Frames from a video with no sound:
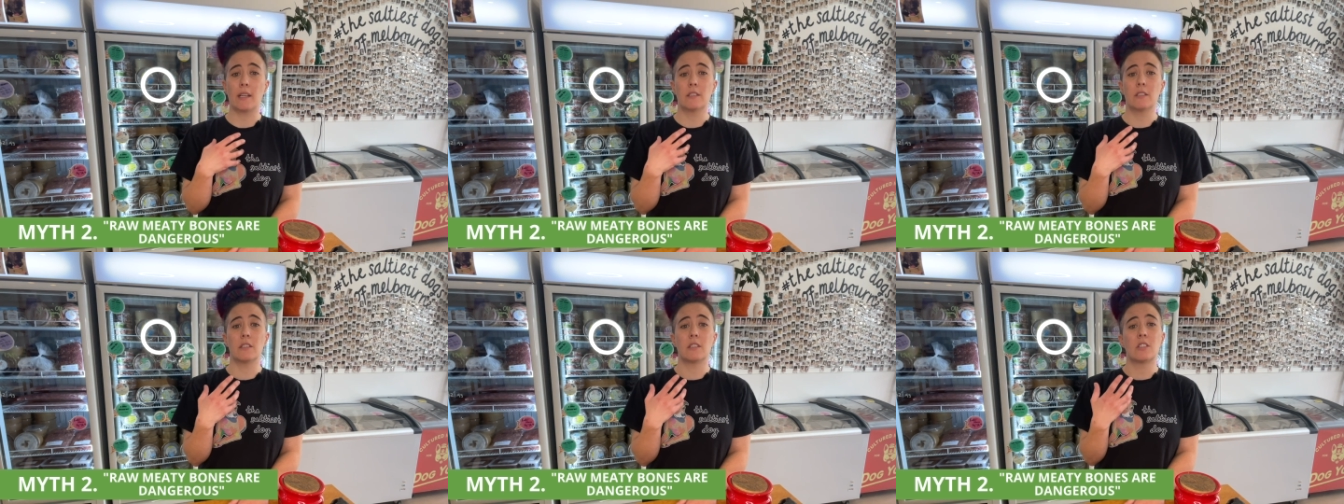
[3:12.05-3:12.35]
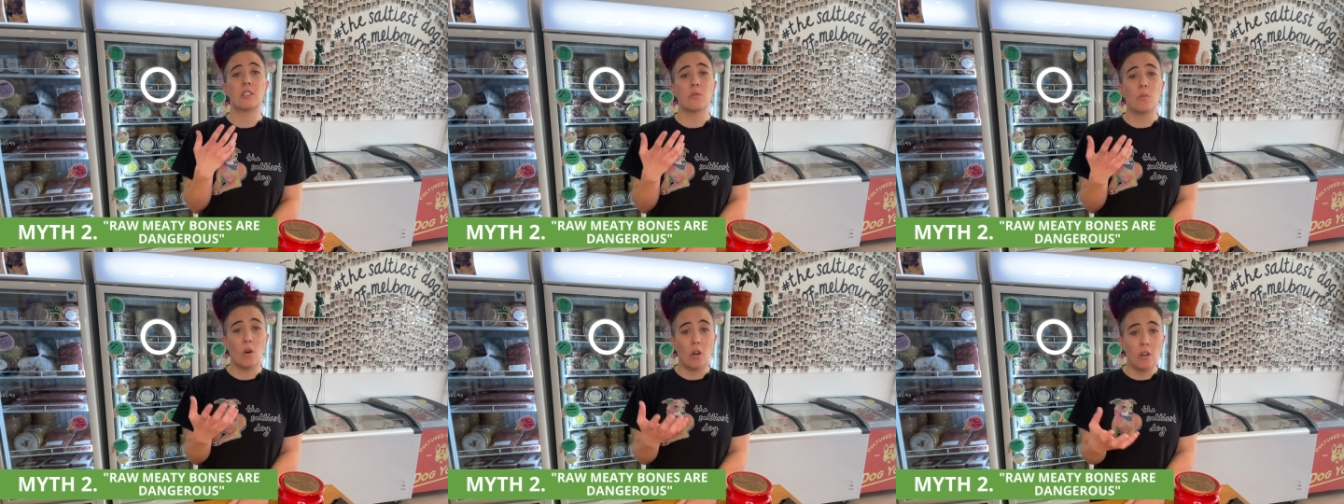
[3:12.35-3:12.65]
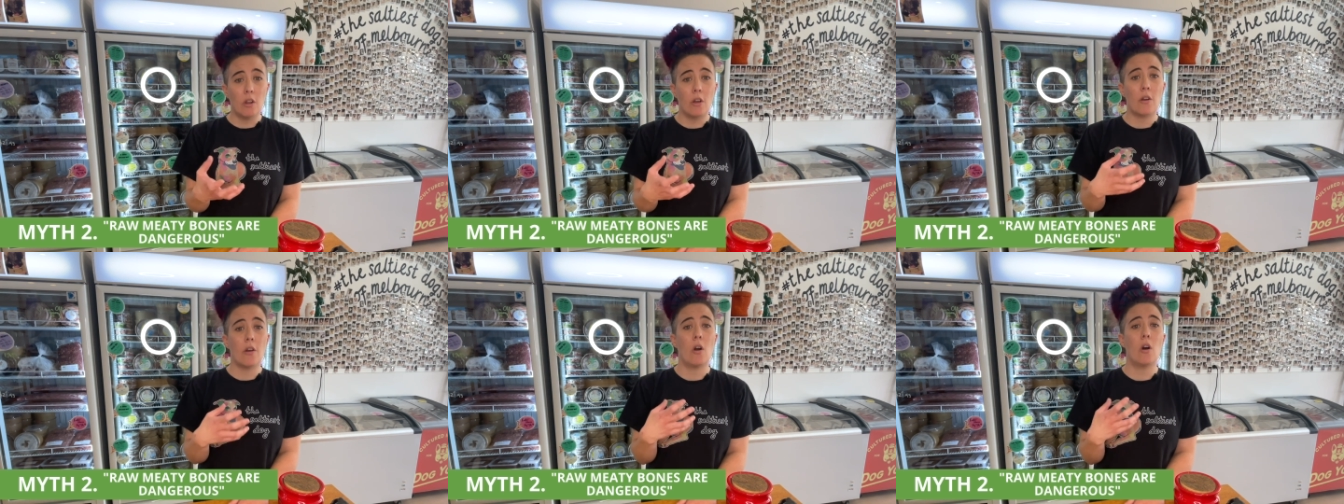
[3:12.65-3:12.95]
to
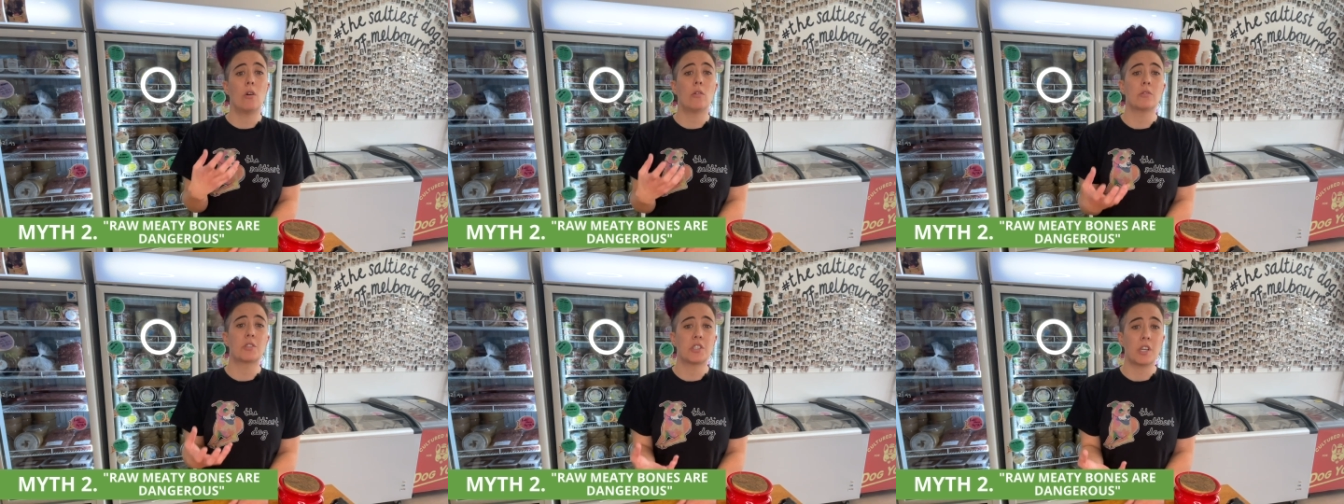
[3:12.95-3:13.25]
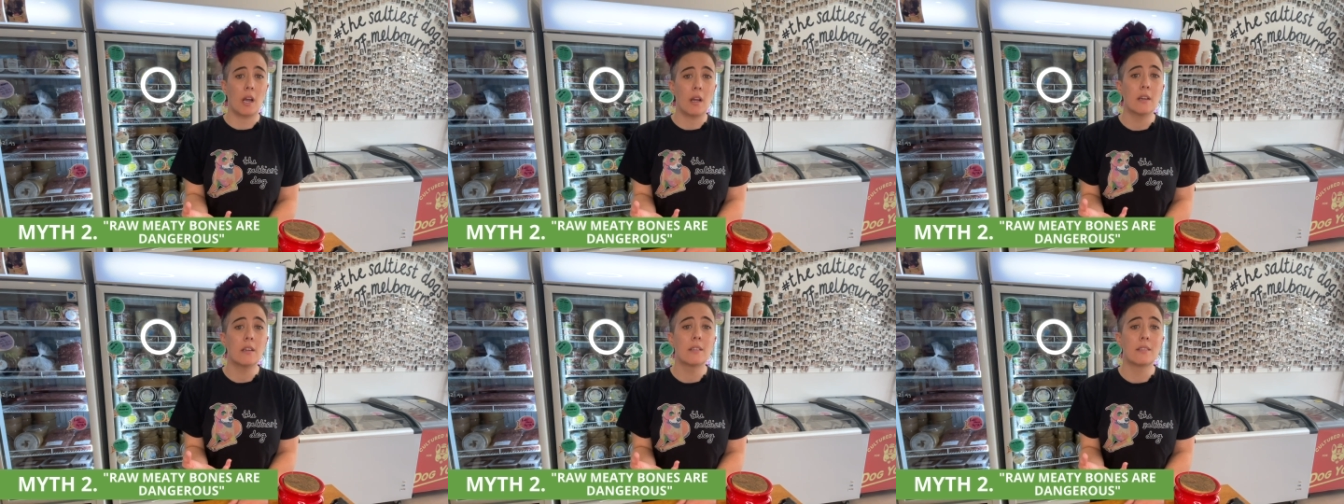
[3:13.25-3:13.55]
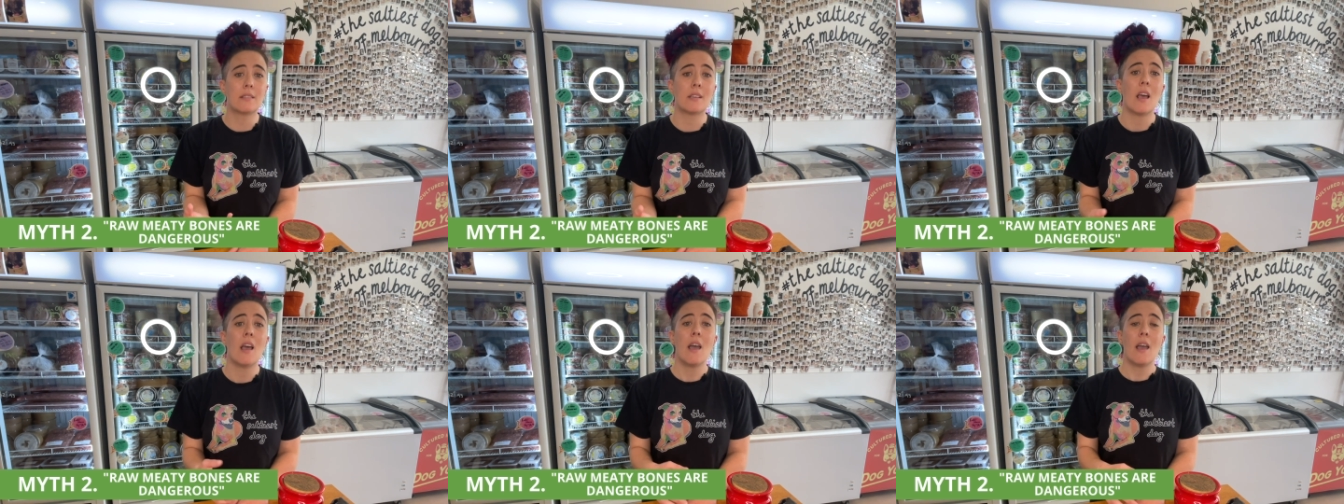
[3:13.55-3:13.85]
swallow whole
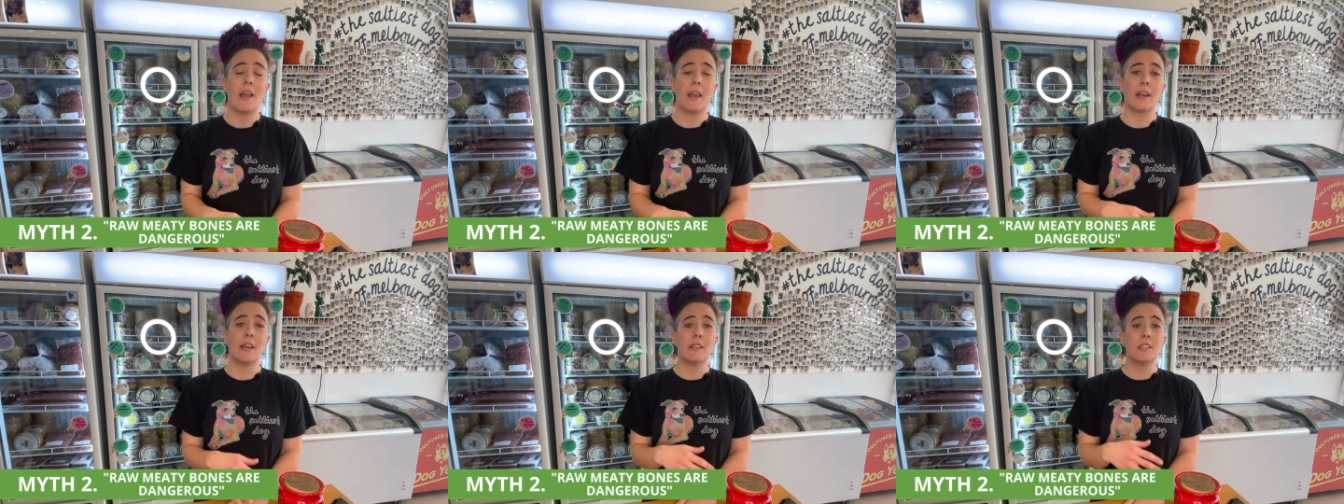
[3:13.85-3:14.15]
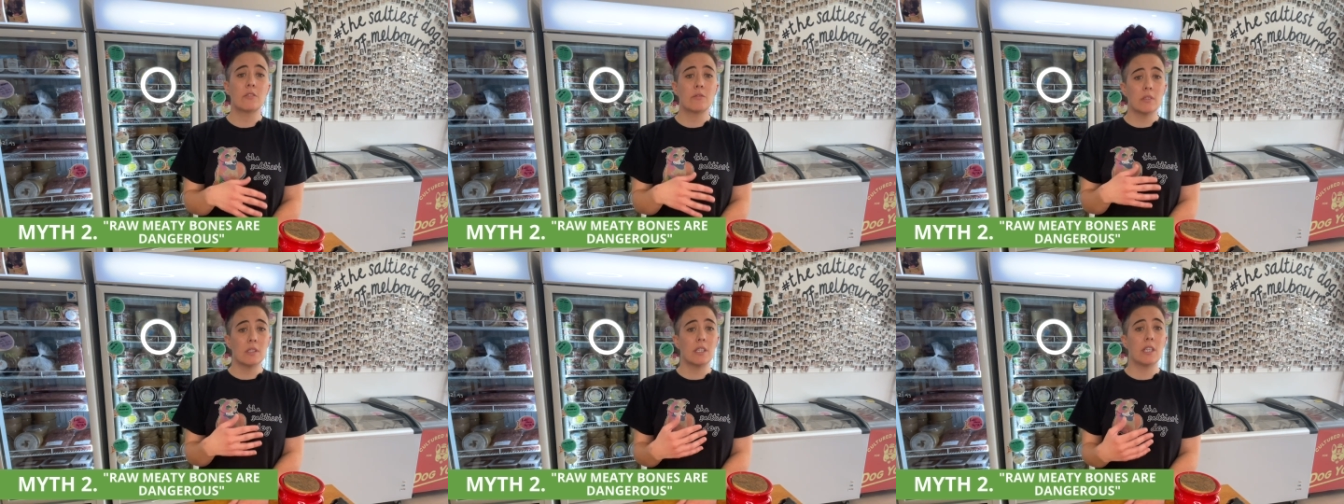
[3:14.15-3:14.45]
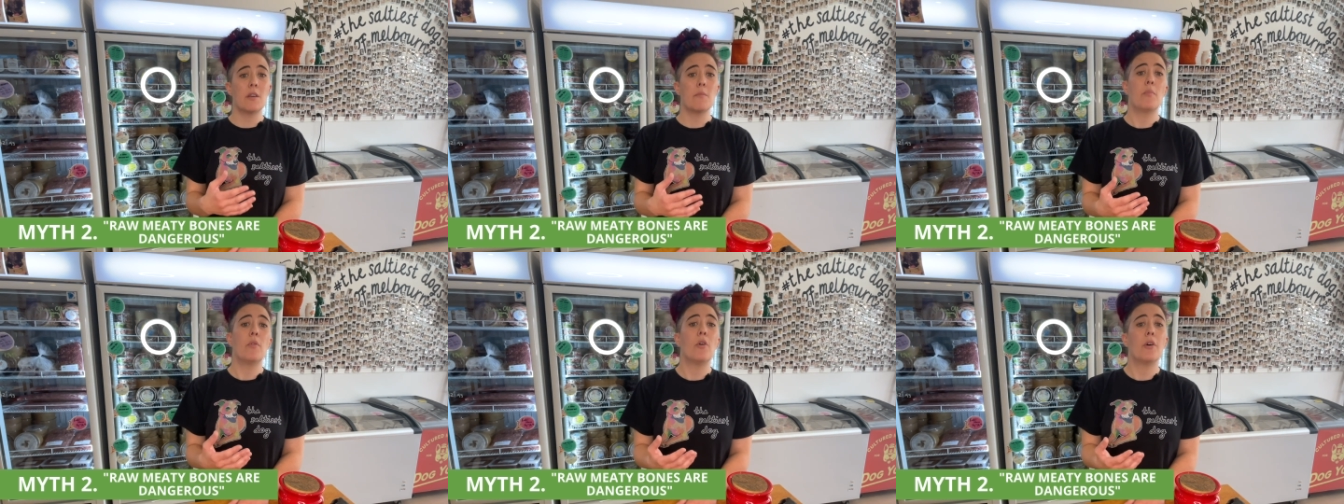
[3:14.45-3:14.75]
chunks, it is really
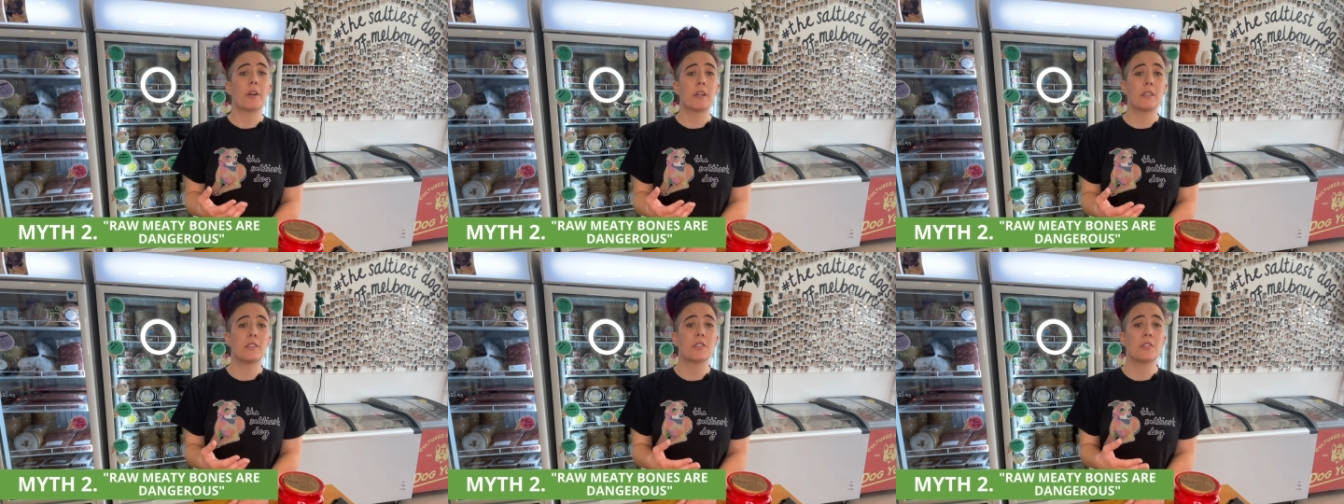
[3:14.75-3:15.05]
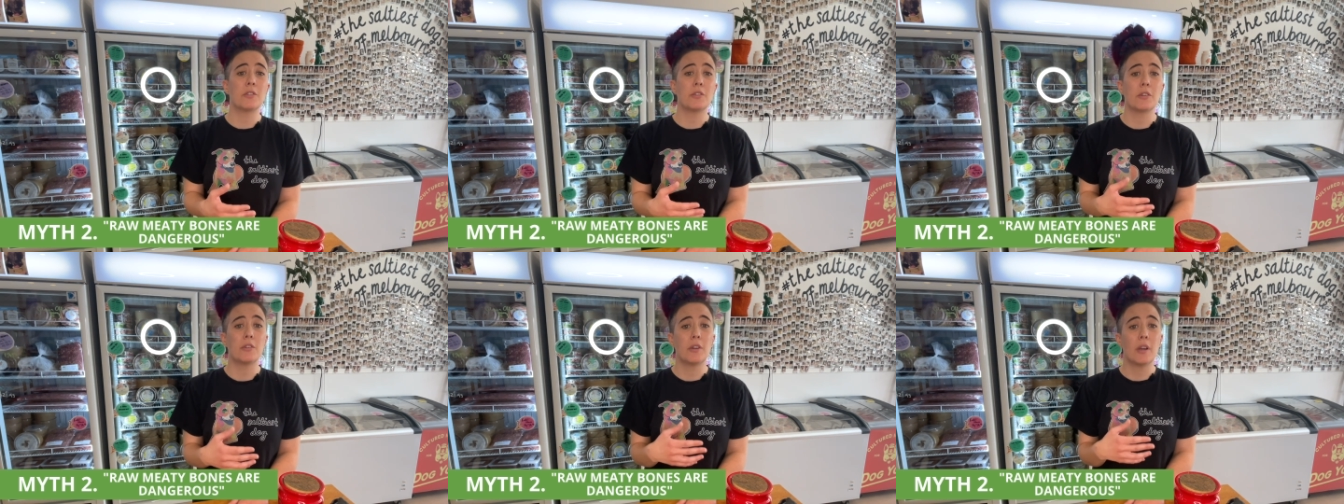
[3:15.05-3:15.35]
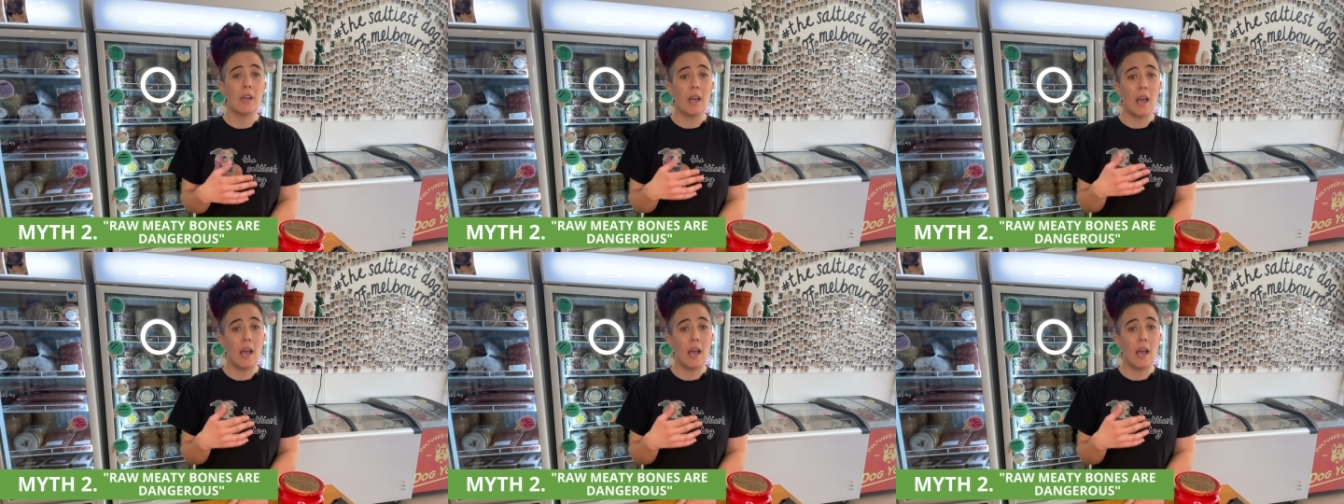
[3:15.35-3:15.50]
important to